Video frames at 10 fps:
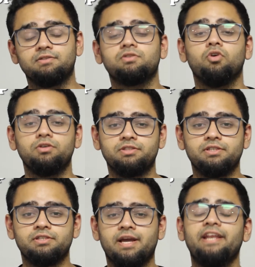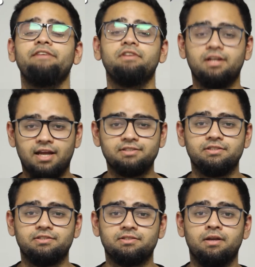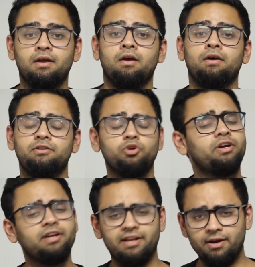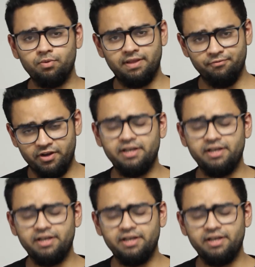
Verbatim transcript: courses and even classes. You can connect with them very